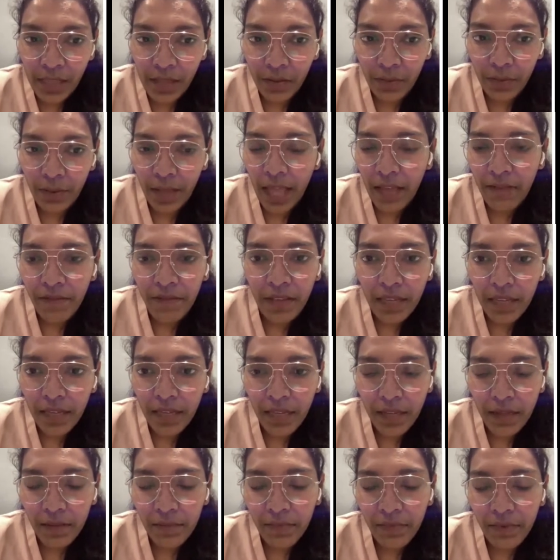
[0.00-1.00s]
So
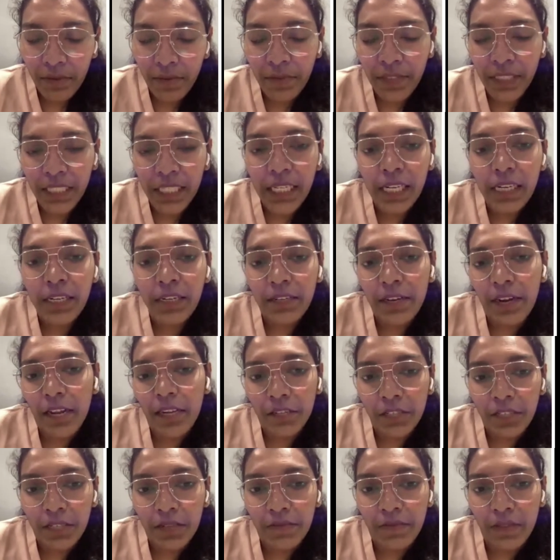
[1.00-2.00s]
having physical
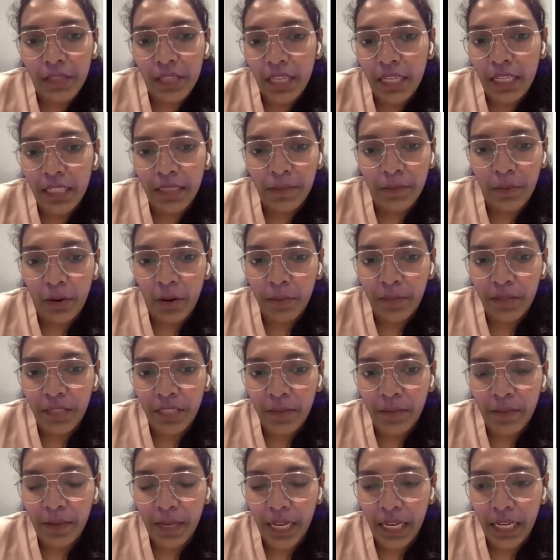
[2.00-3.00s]
interaction with these
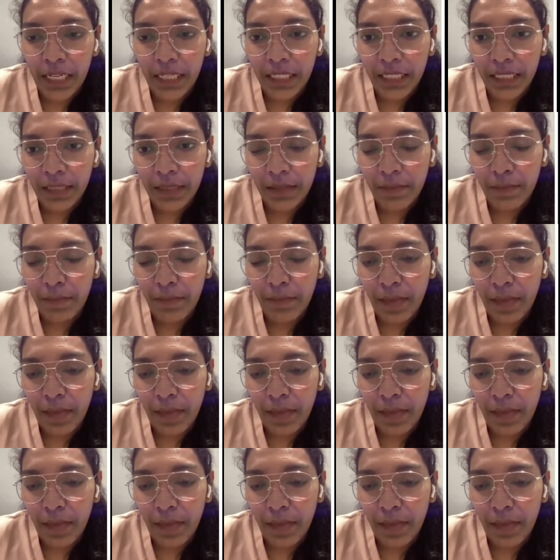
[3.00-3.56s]
props simulates